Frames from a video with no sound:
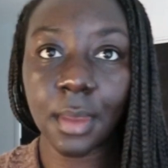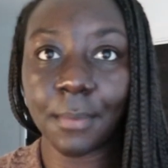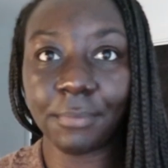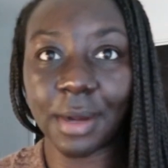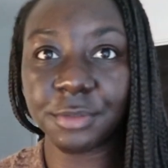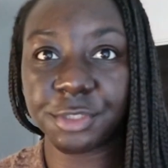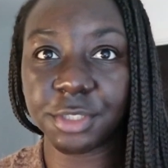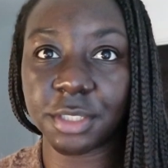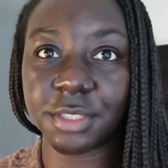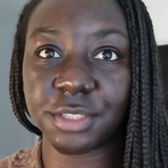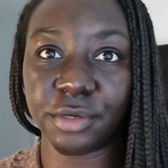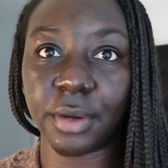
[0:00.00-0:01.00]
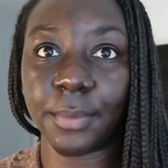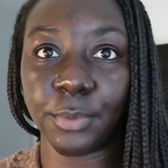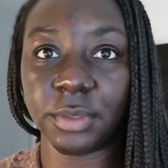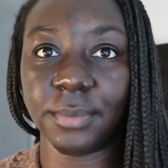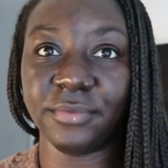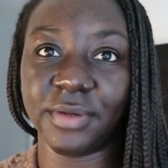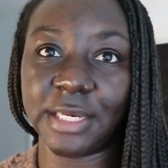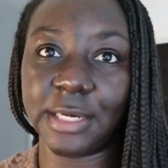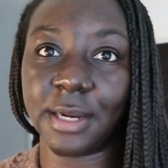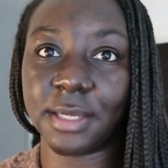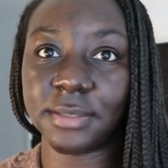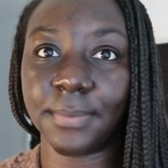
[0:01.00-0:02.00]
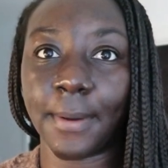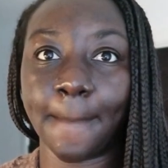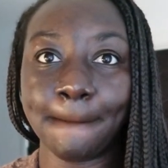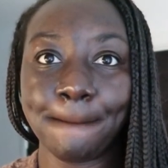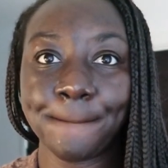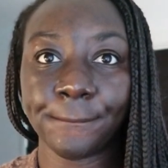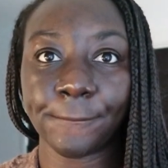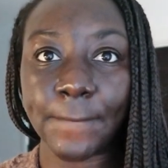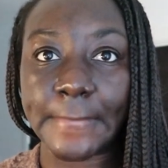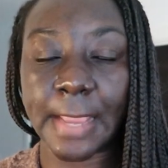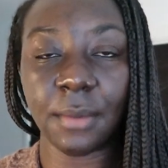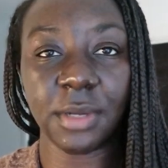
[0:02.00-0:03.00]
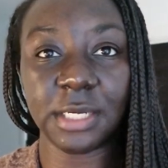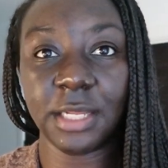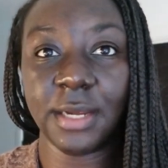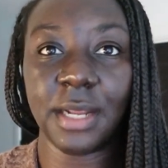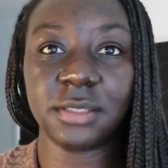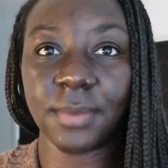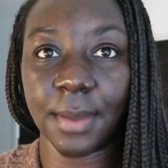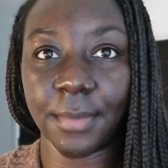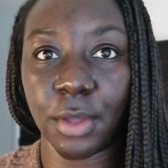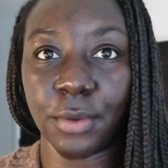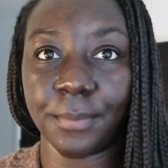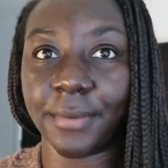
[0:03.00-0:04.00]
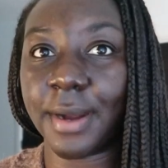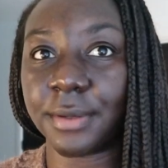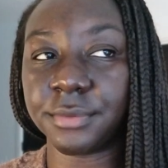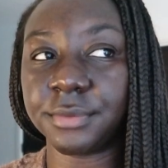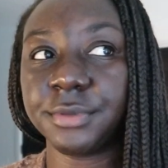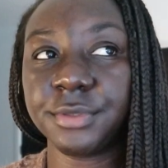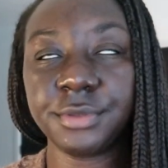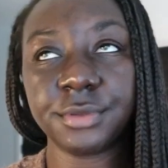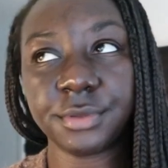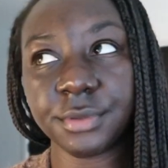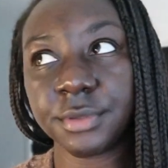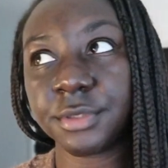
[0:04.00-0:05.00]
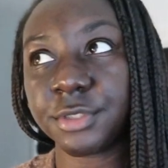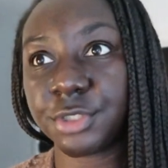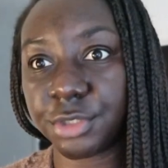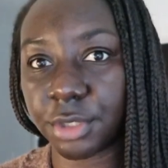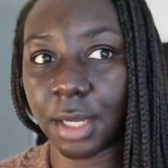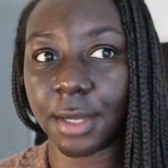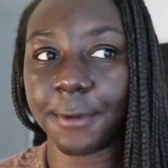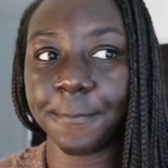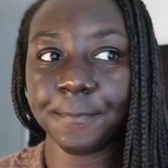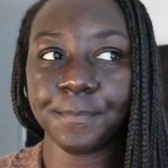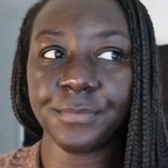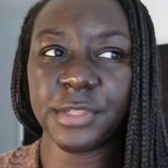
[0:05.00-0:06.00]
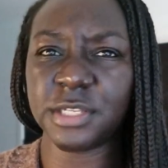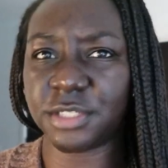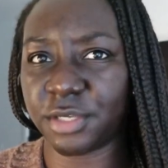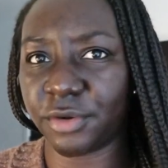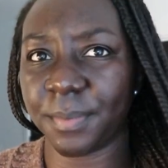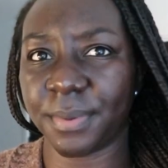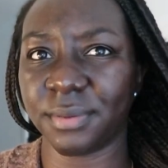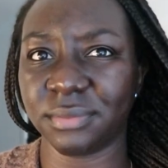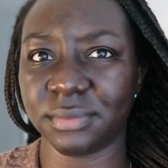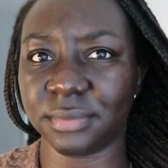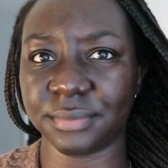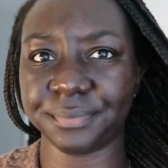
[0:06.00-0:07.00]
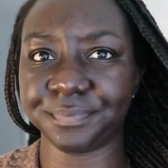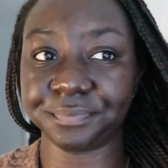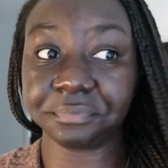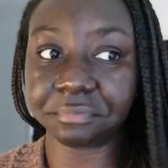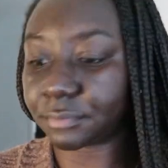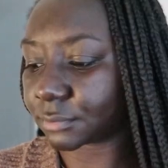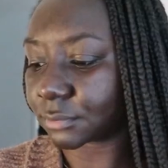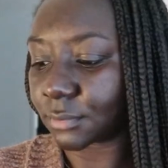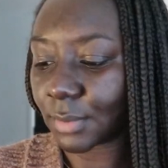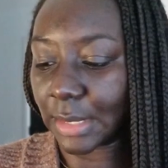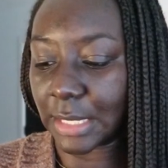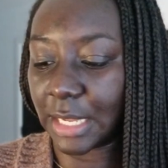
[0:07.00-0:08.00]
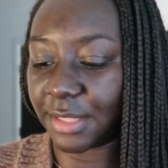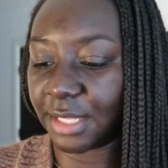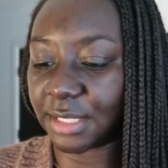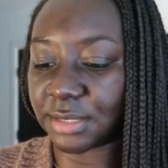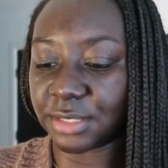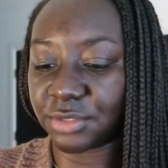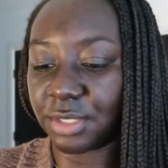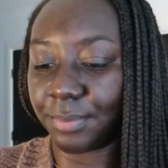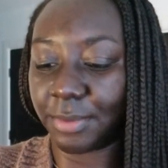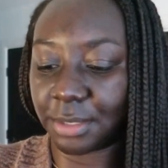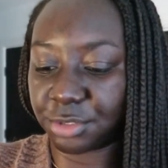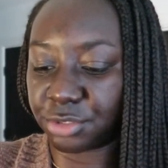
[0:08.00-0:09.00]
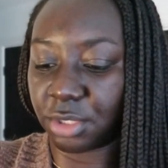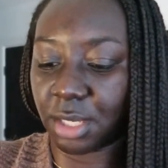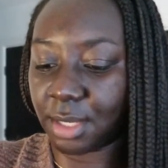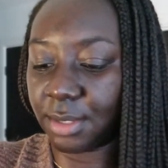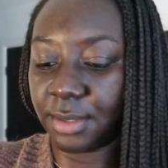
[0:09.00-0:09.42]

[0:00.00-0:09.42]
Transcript: Brown sugar syrup would have been really nice, but I'm gonna learn how to make my own brown sugar syrup. I think it's literally brown sugar